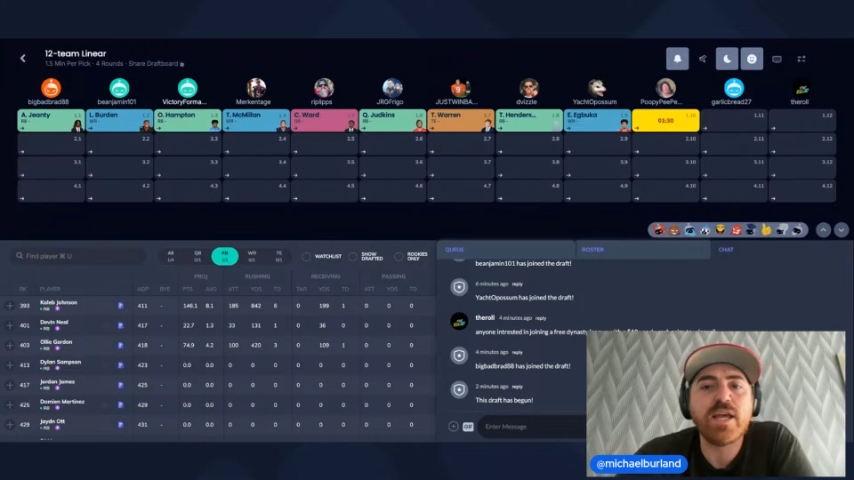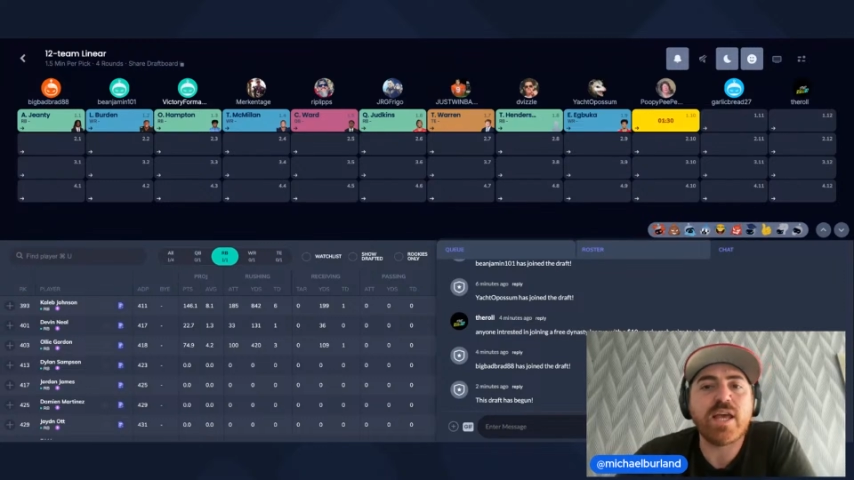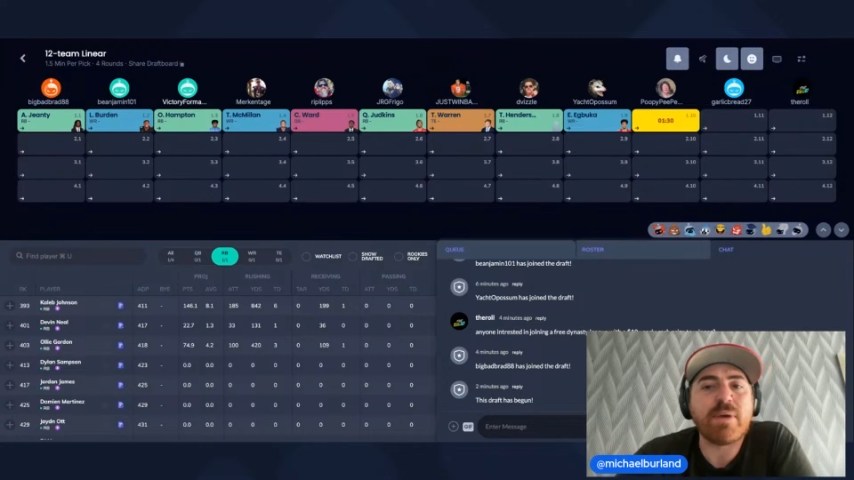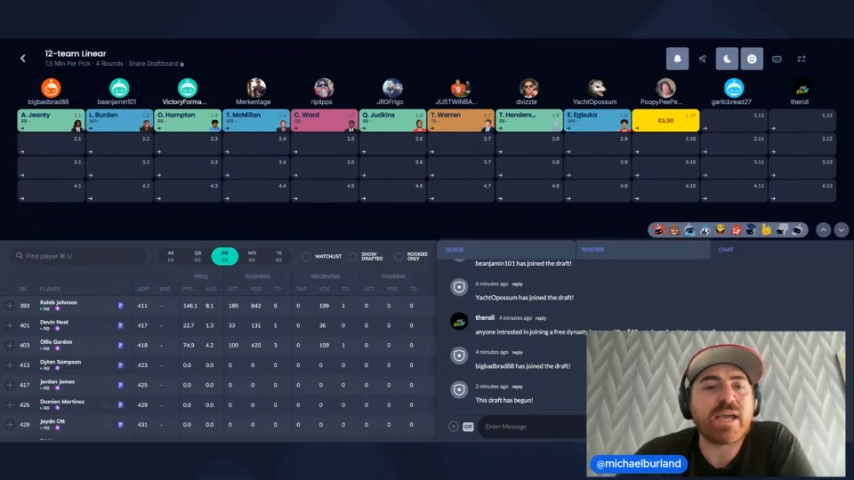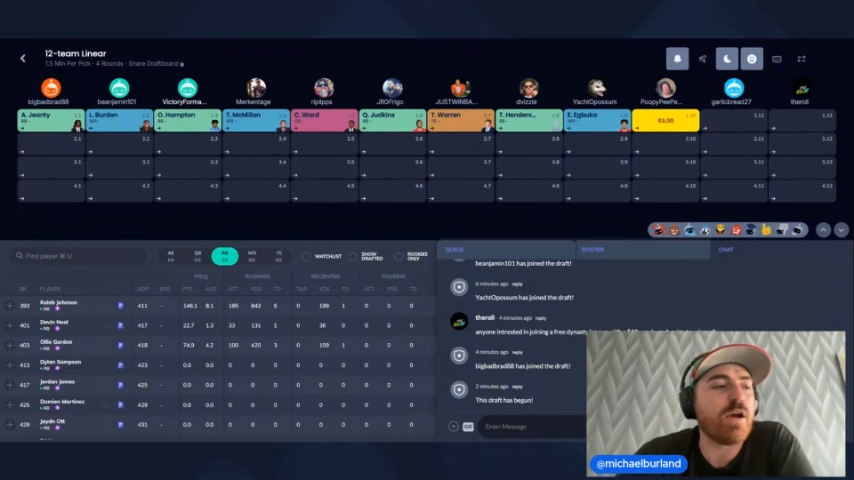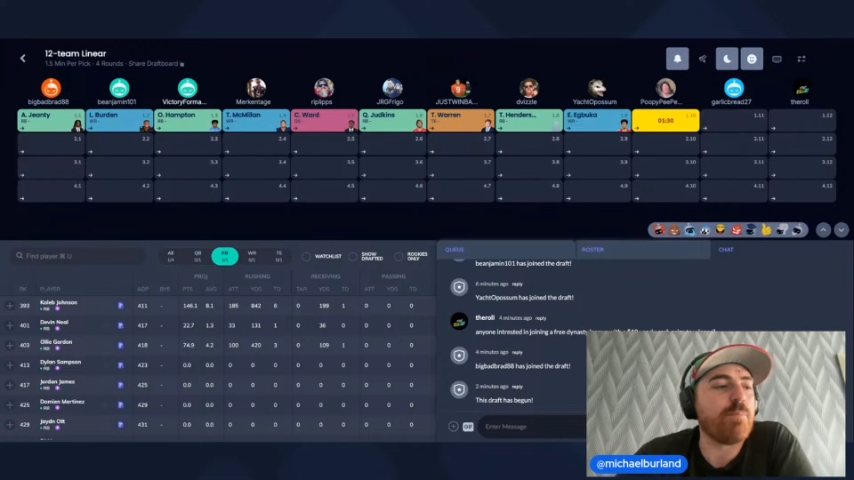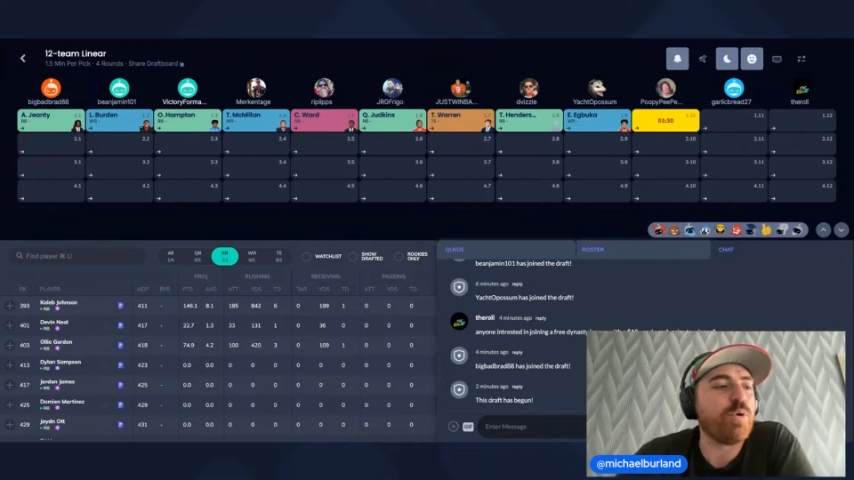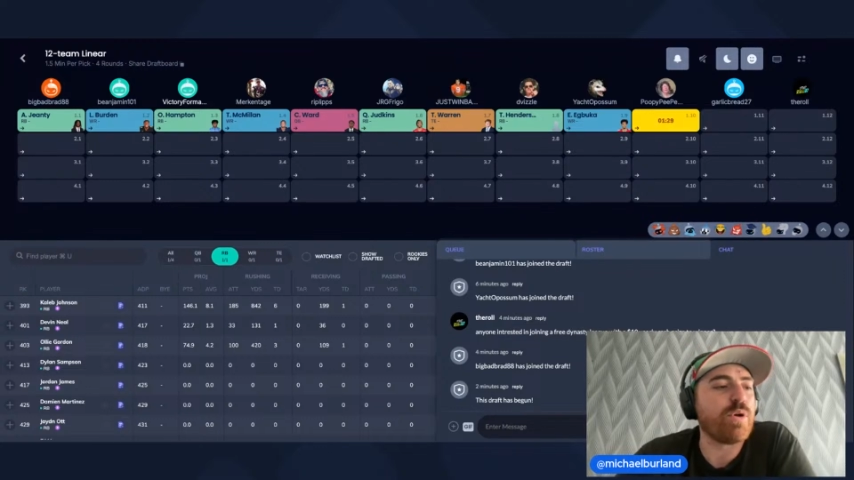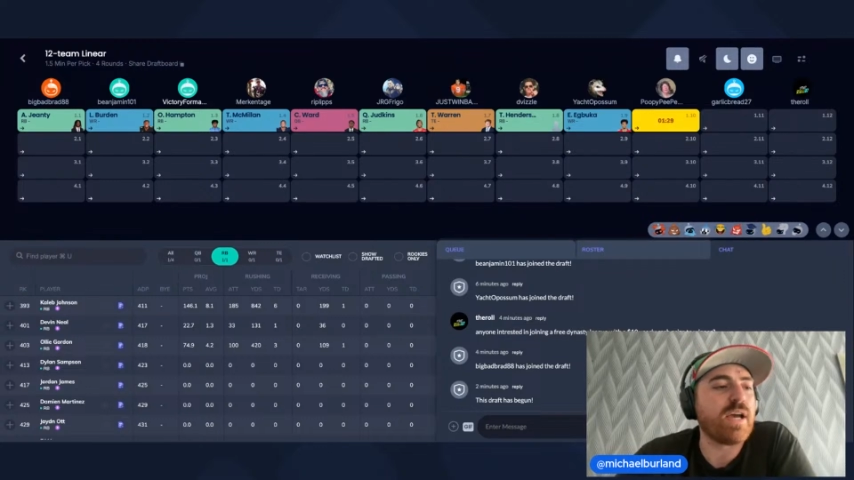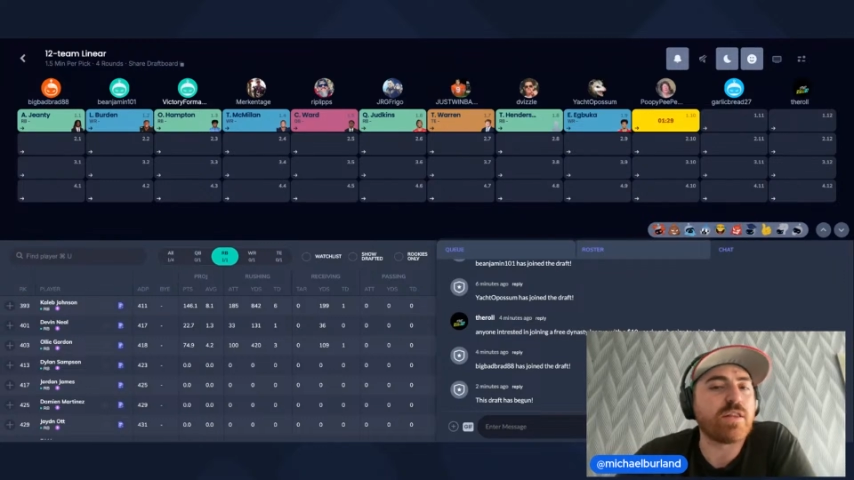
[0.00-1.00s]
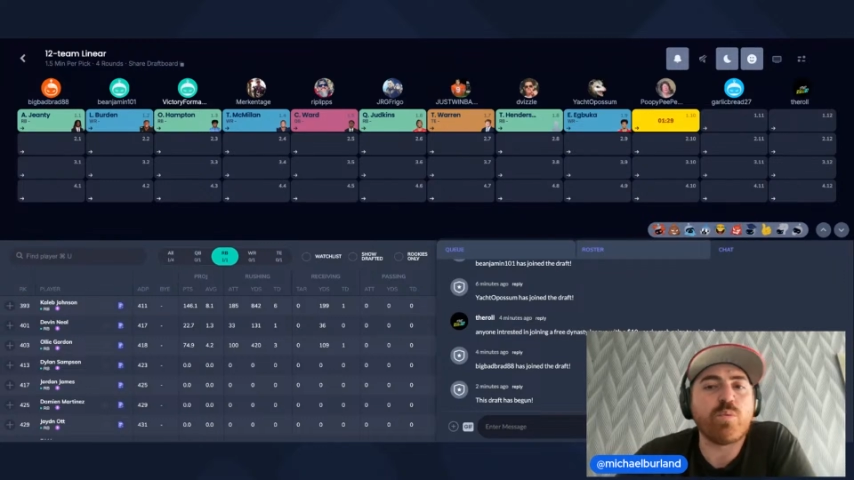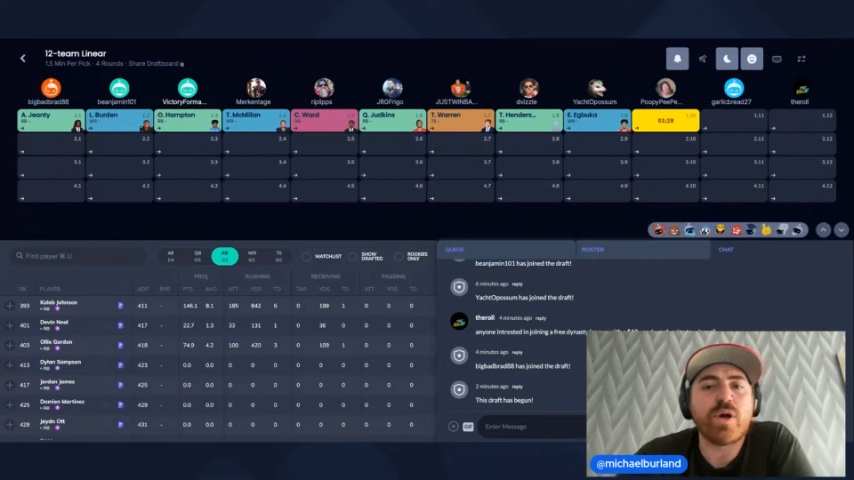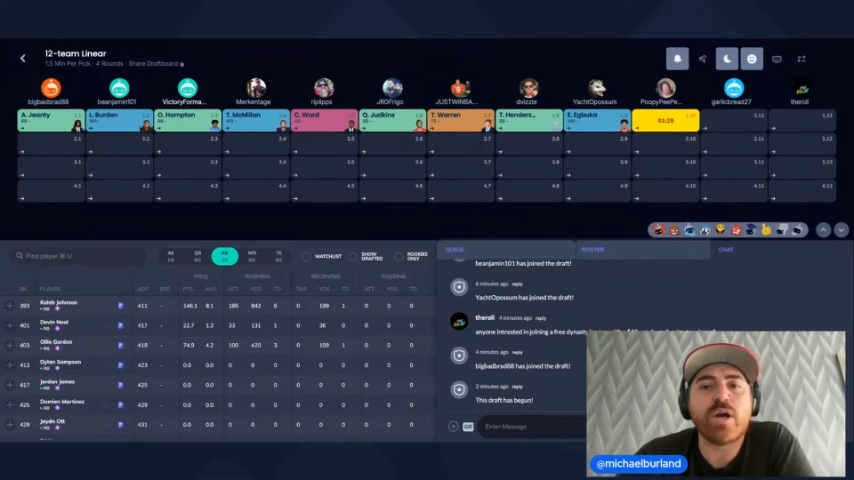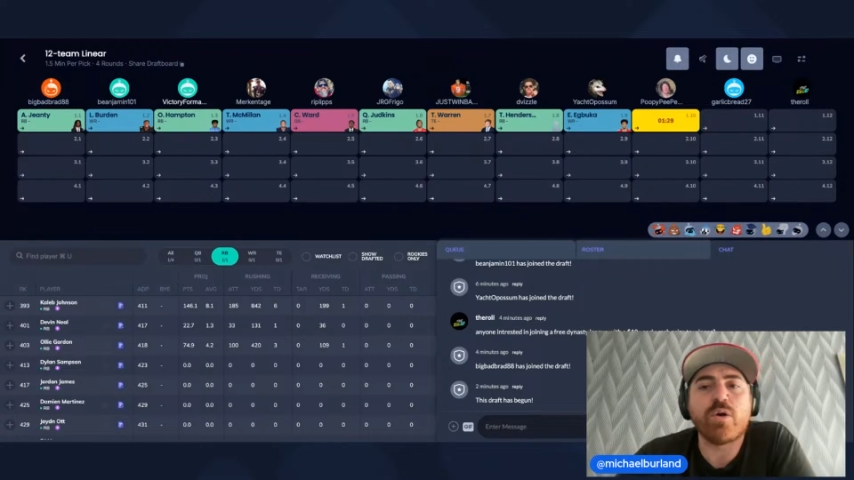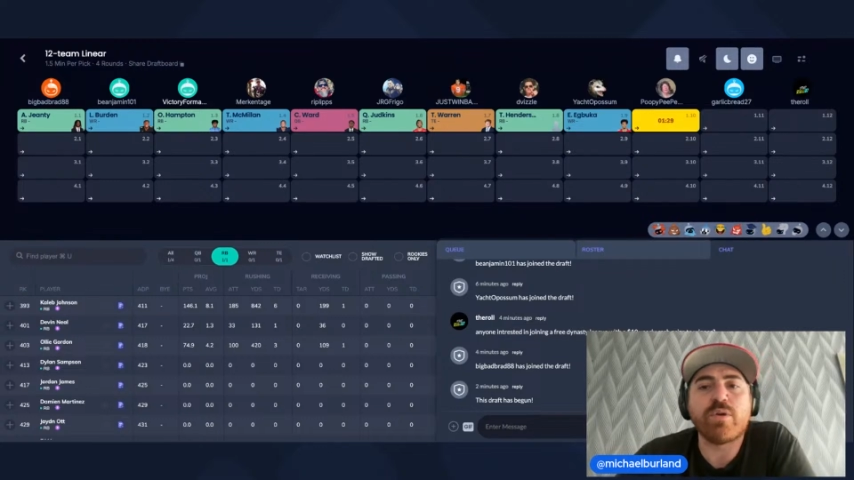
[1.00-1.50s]
Emeka Ibuka at the
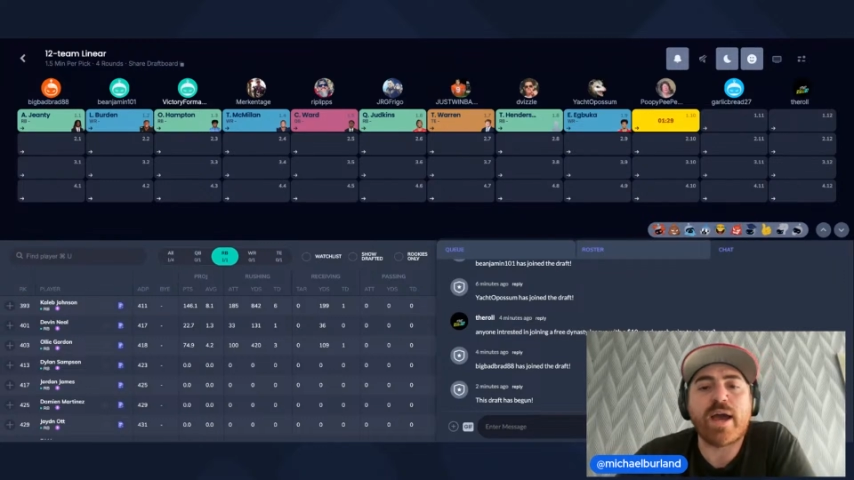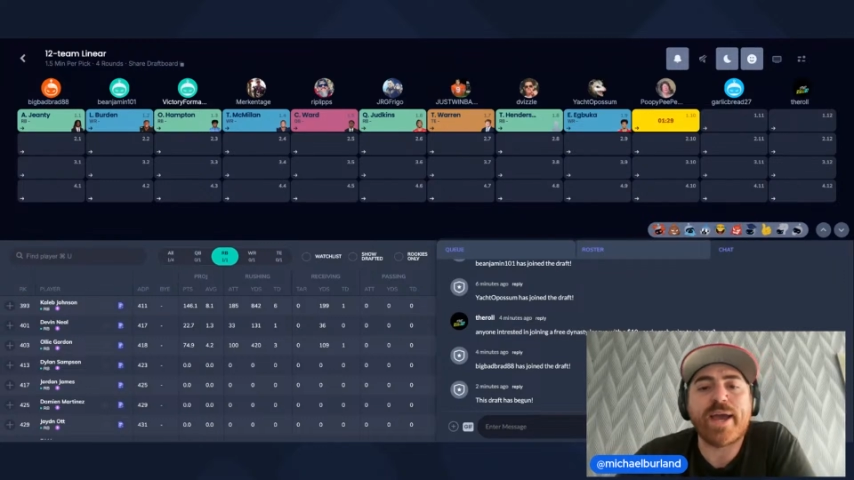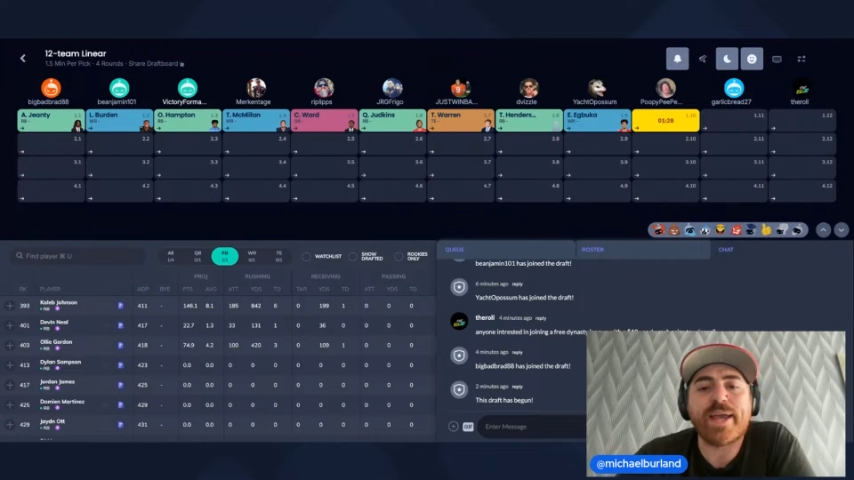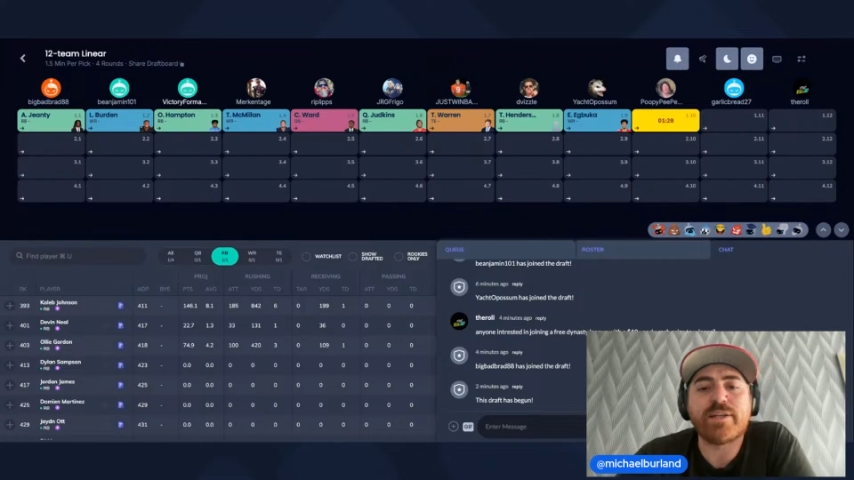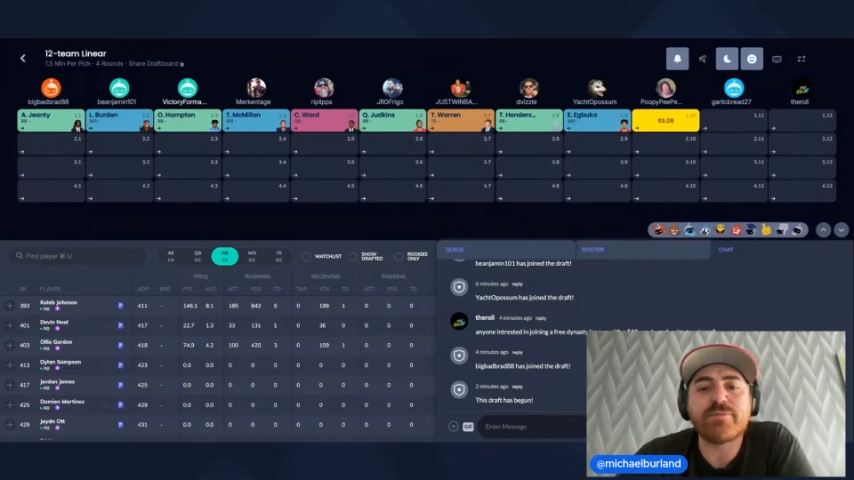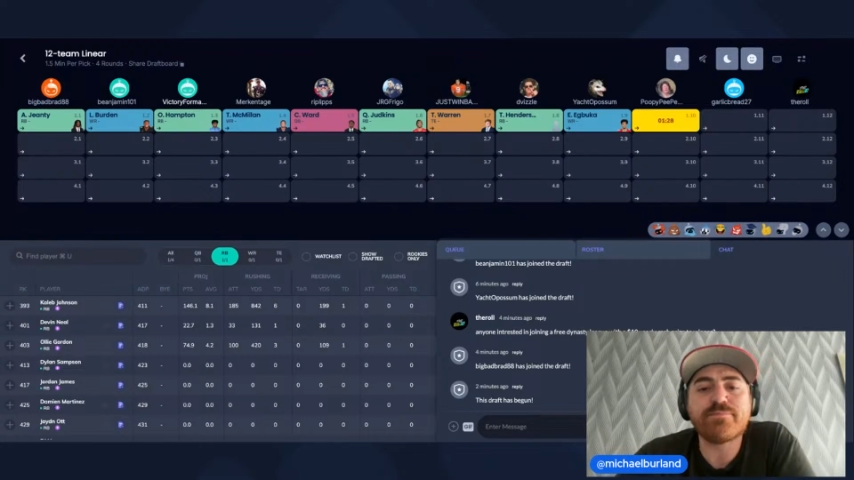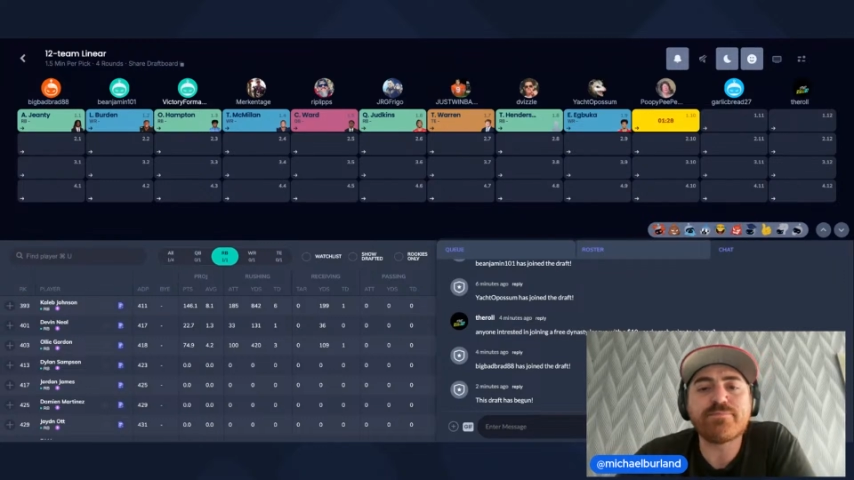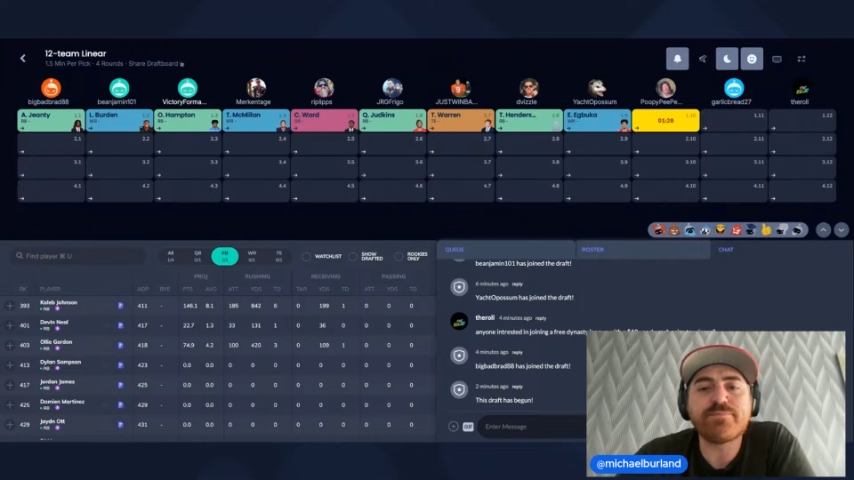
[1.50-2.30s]
109.